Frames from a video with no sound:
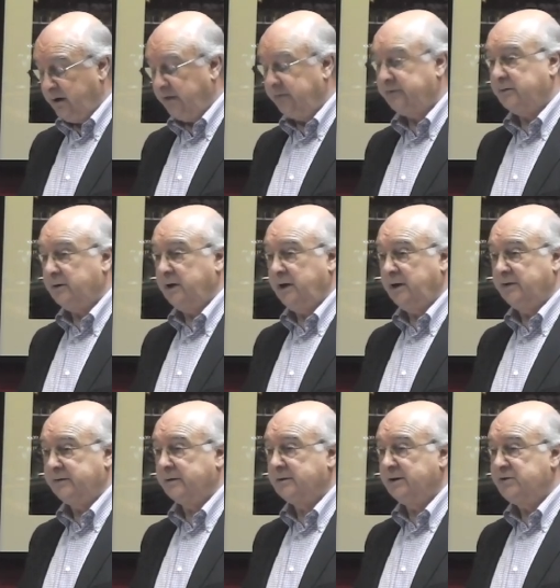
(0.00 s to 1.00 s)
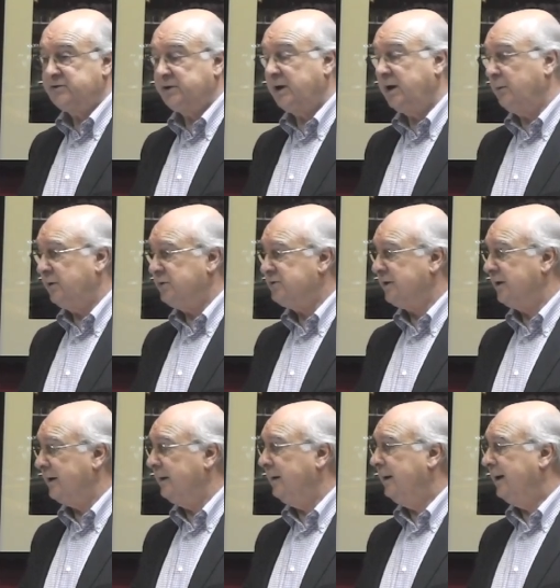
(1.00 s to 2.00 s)
history is a cliche, which
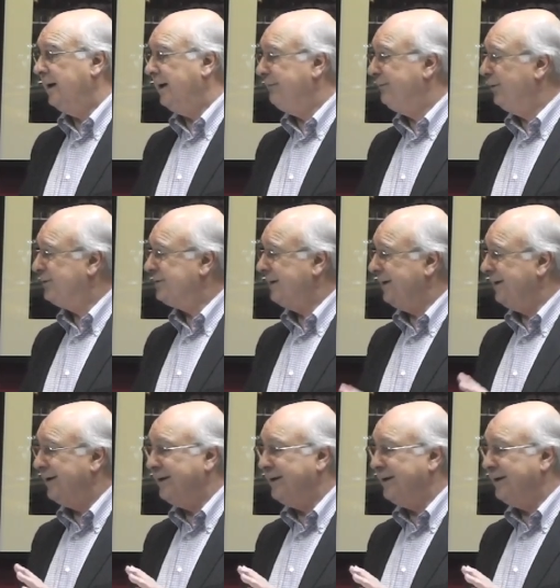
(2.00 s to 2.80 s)
uh, unfortunately